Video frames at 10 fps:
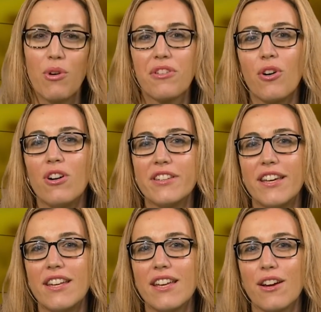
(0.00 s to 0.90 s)
With
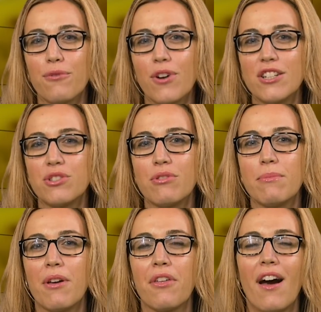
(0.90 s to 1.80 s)
gold hitting a fresh
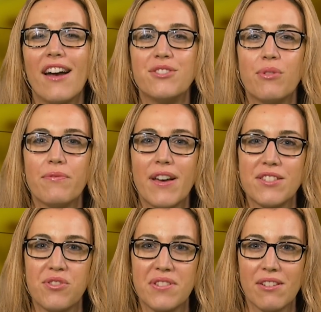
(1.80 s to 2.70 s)
three-month high, do
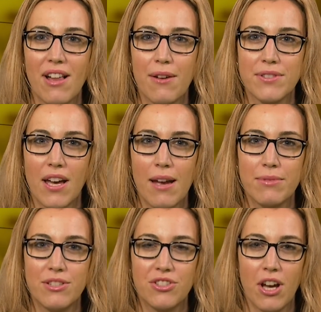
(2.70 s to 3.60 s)
investors still have
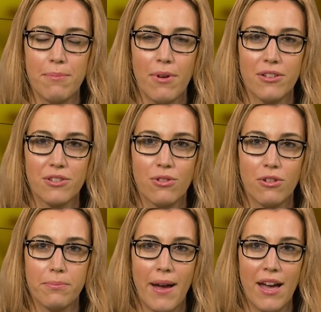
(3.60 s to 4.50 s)
time to jump on the
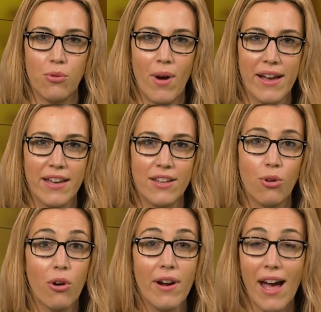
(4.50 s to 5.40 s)
gold
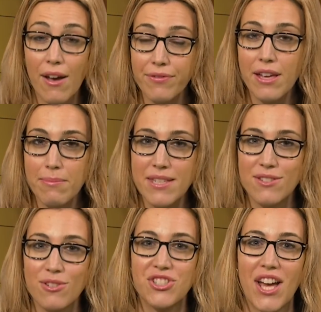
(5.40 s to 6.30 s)
bandwagon, or have they
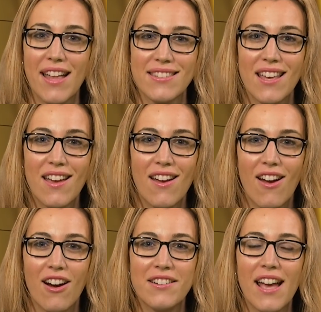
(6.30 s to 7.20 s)
missed their chance?
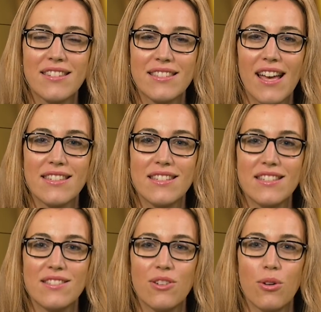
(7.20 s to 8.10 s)
Our next guest
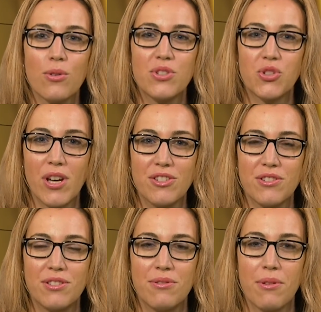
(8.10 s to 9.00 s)
is no
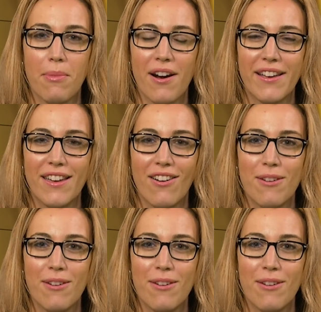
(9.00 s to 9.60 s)
stranger to the market.